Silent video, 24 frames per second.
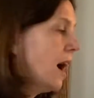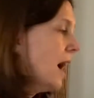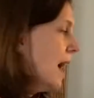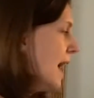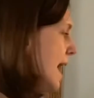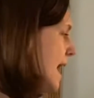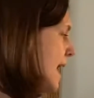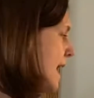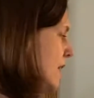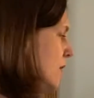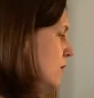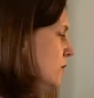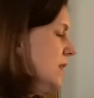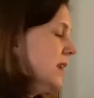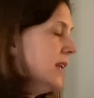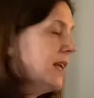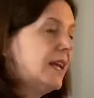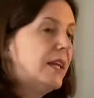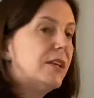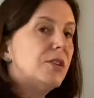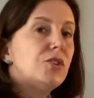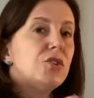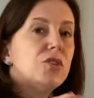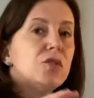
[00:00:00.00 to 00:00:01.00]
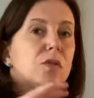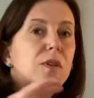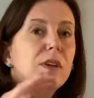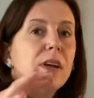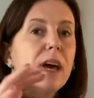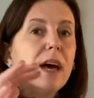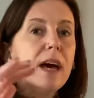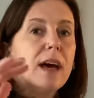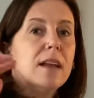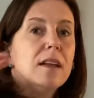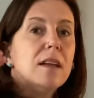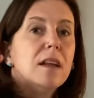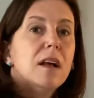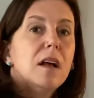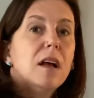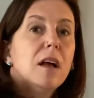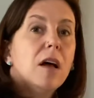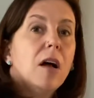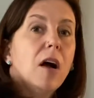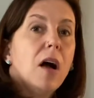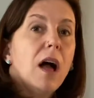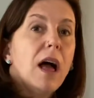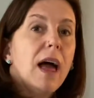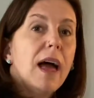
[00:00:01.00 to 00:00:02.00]
I need to get
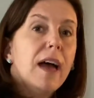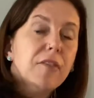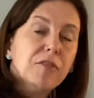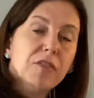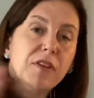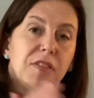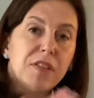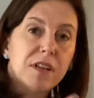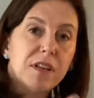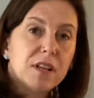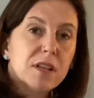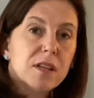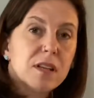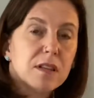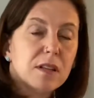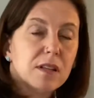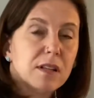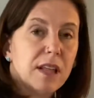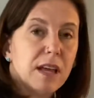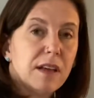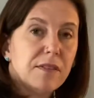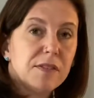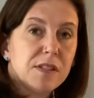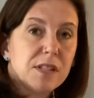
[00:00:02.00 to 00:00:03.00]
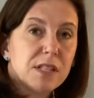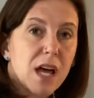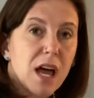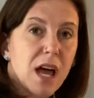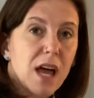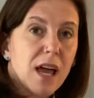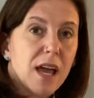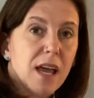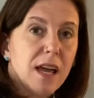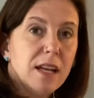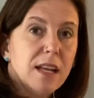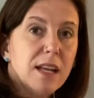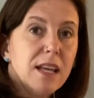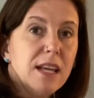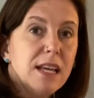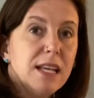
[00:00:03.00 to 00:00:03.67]
everything to the left side